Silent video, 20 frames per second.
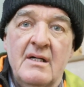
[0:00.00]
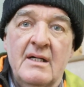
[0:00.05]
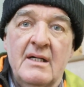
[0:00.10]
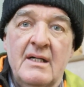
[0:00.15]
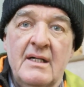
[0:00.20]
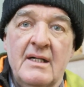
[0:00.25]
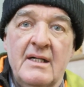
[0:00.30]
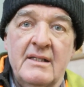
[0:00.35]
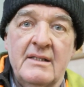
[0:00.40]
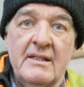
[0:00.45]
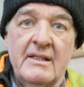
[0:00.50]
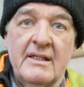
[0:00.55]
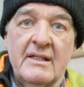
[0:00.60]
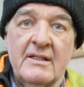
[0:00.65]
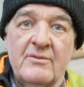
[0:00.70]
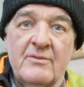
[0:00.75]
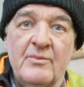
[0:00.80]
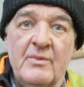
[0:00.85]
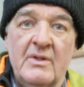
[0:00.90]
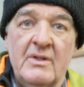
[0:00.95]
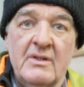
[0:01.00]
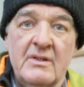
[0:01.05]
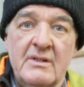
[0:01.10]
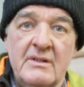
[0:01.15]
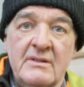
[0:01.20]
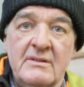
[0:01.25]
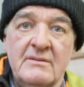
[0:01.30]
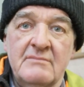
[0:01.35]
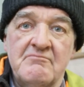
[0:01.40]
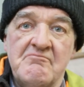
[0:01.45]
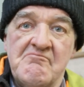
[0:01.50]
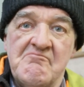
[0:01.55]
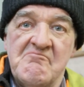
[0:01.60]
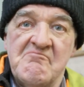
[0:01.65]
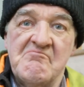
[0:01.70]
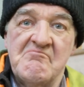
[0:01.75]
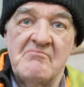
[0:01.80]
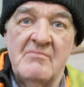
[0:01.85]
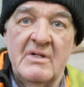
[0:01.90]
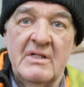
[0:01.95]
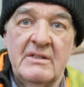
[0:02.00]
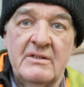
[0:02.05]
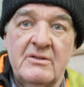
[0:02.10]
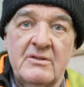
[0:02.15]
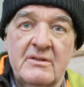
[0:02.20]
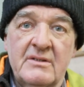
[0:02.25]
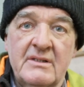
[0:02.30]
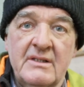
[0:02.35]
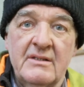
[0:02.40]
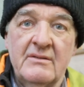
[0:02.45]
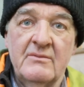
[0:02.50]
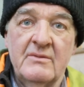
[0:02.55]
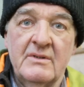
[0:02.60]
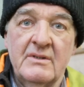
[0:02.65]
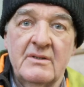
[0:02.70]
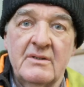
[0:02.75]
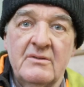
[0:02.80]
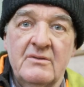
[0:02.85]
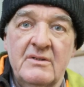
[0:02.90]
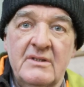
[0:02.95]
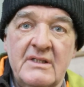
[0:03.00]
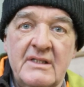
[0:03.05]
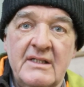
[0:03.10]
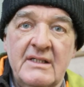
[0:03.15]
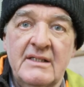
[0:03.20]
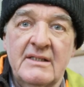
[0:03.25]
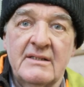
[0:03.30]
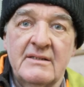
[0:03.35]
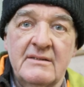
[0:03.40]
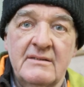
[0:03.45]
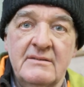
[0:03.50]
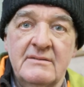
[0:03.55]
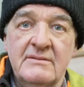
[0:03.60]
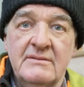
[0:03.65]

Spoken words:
and the next morning it just didn't want to go into gear.